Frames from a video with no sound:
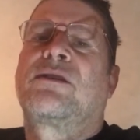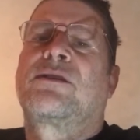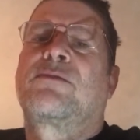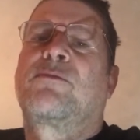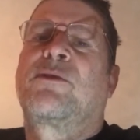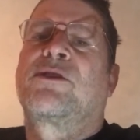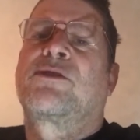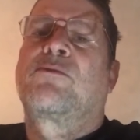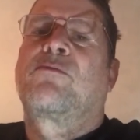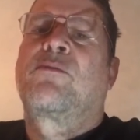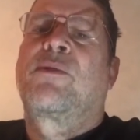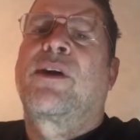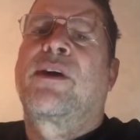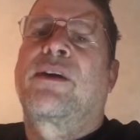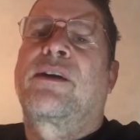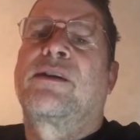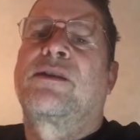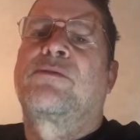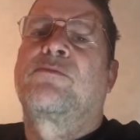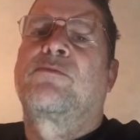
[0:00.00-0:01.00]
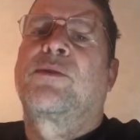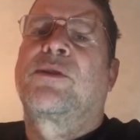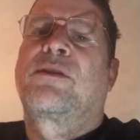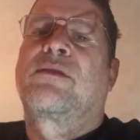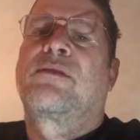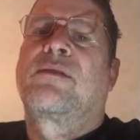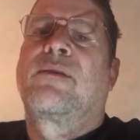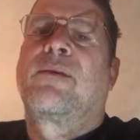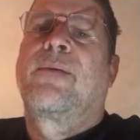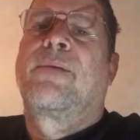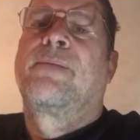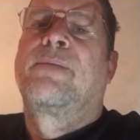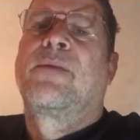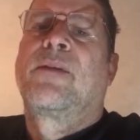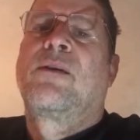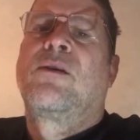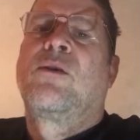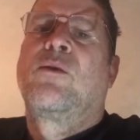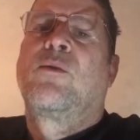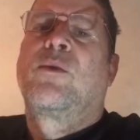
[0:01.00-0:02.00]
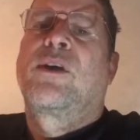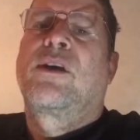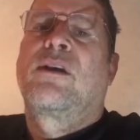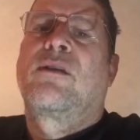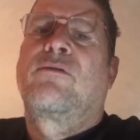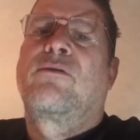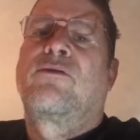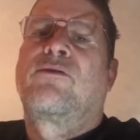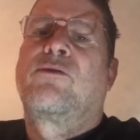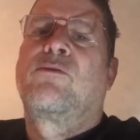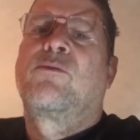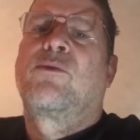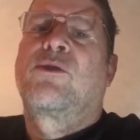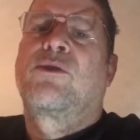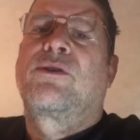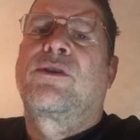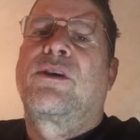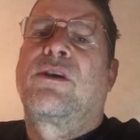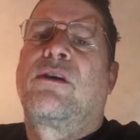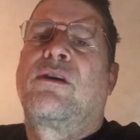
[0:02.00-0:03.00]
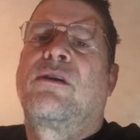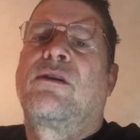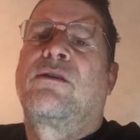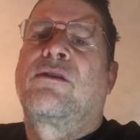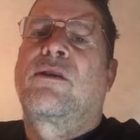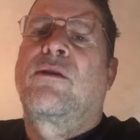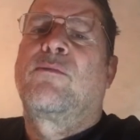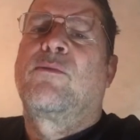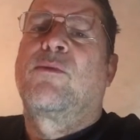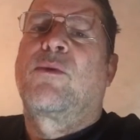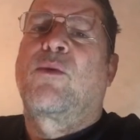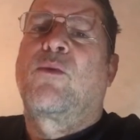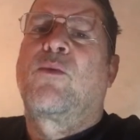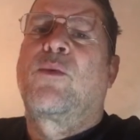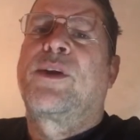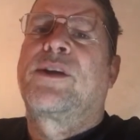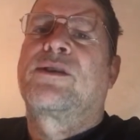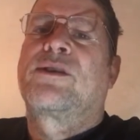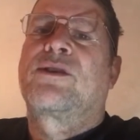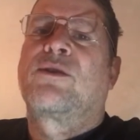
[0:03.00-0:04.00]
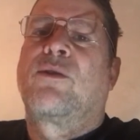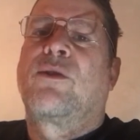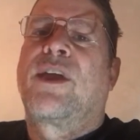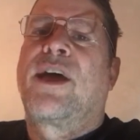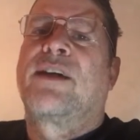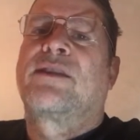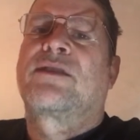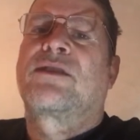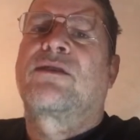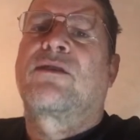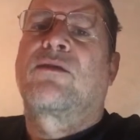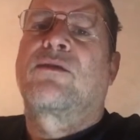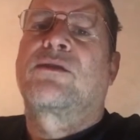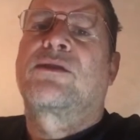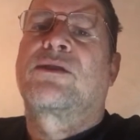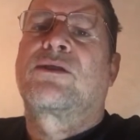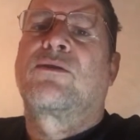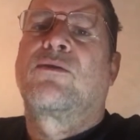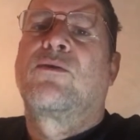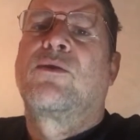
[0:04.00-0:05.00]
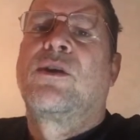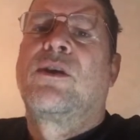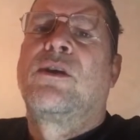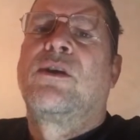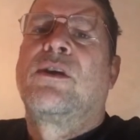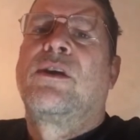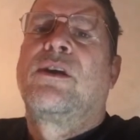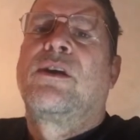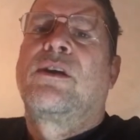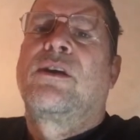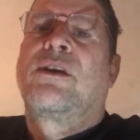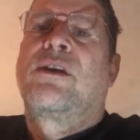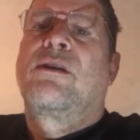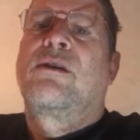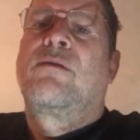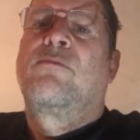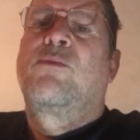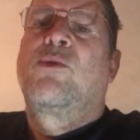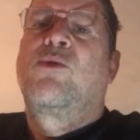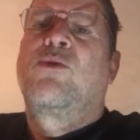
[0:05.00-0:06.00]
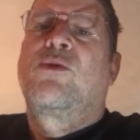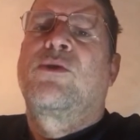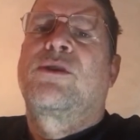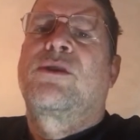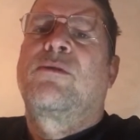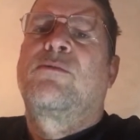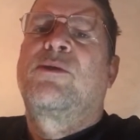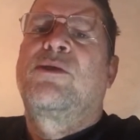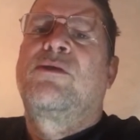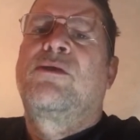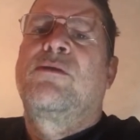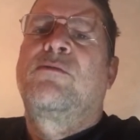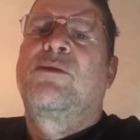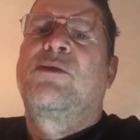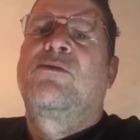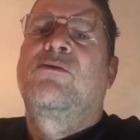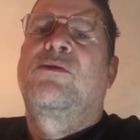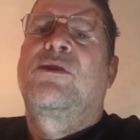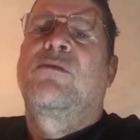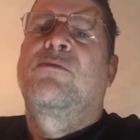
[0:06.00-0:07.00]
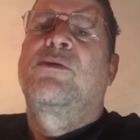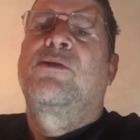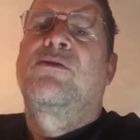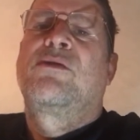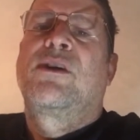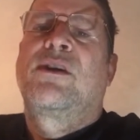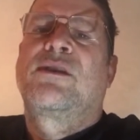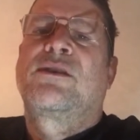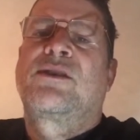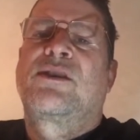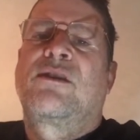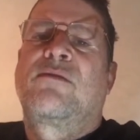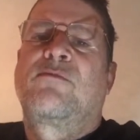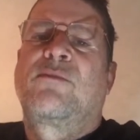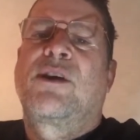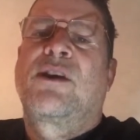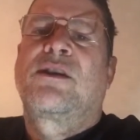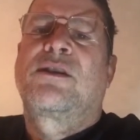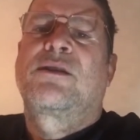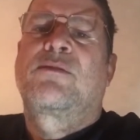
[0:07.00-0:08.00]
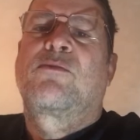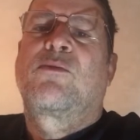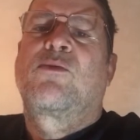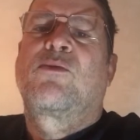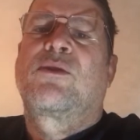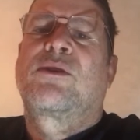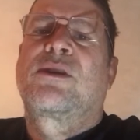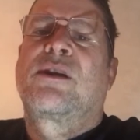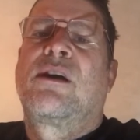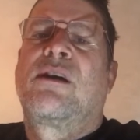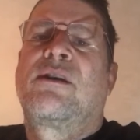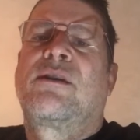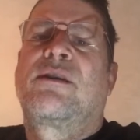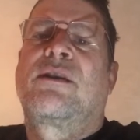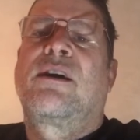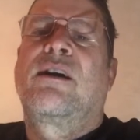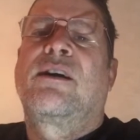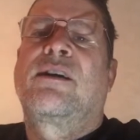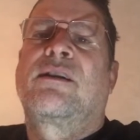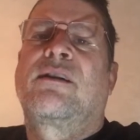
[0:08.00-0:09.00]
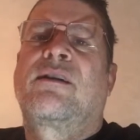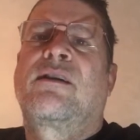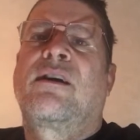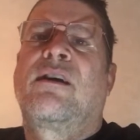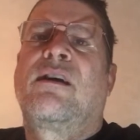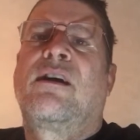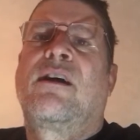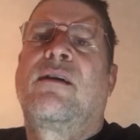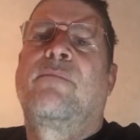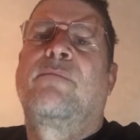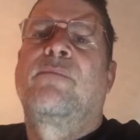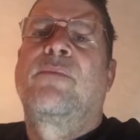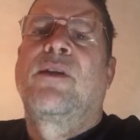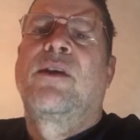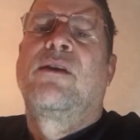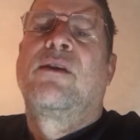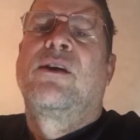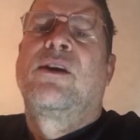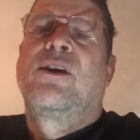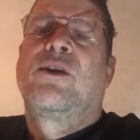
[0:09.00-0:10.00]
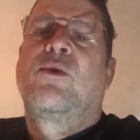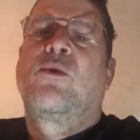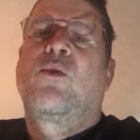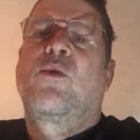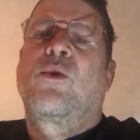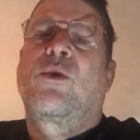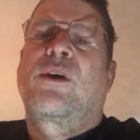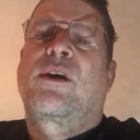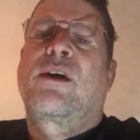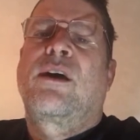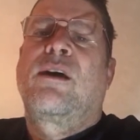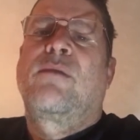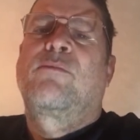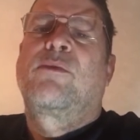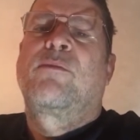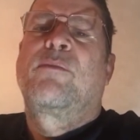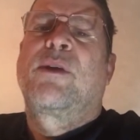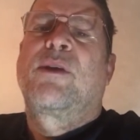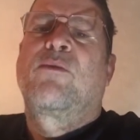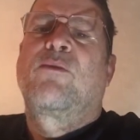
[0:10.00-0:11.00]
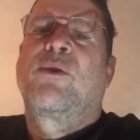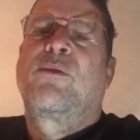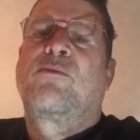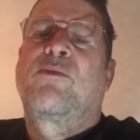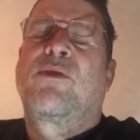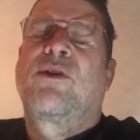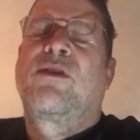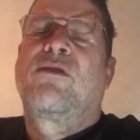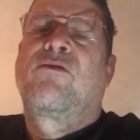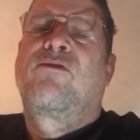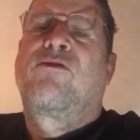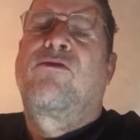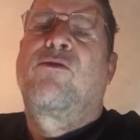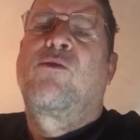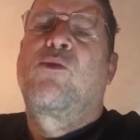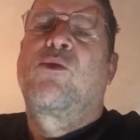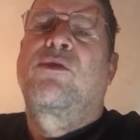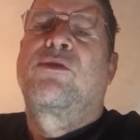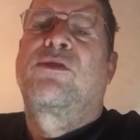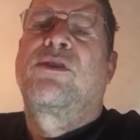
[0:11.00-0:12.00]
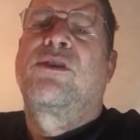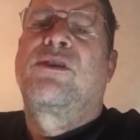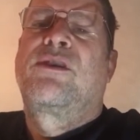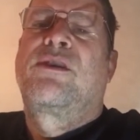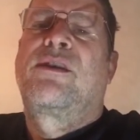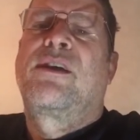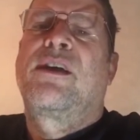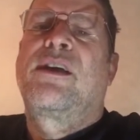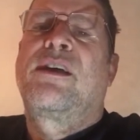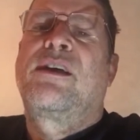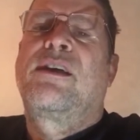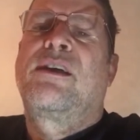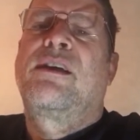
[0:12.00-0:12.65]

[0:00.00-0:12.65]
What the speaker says: special package, but we got a few more, couple more weeks till that starts. So get on board, www.gemlinesports.com. Your complimentary play for today